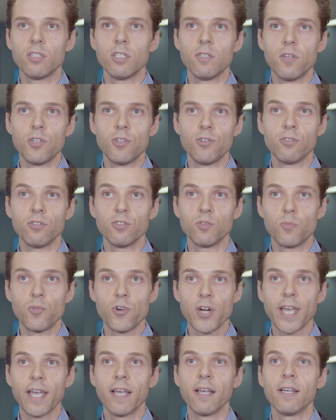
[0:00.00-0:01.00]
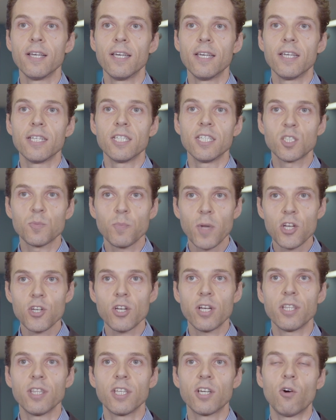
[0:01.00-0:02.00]
individuals bring,
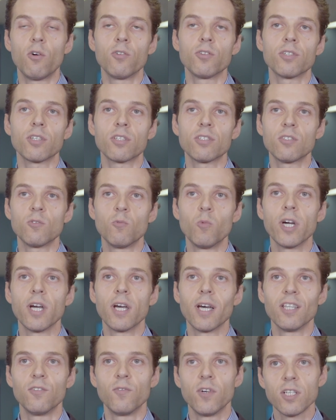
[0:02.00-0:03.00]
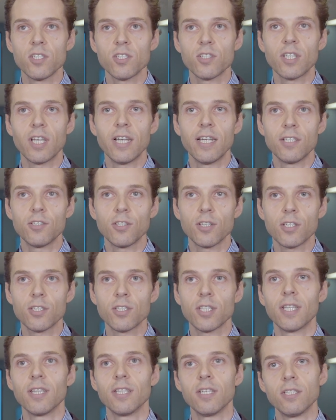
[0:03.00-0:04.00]
especially in the context where advanced
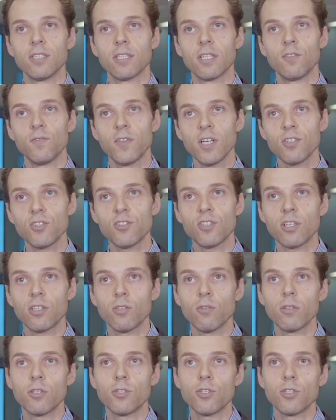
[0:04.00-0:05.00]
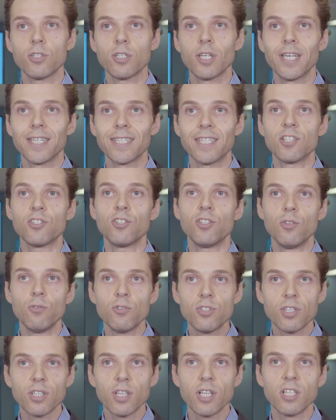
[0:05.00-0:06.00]
analytics and these advanced technologies get
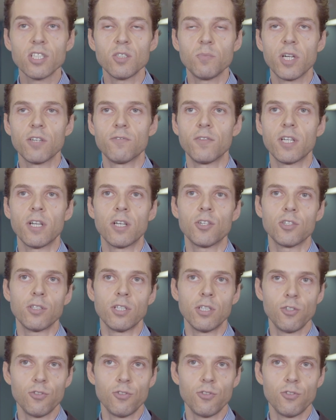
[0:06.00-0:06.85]
utilized by financial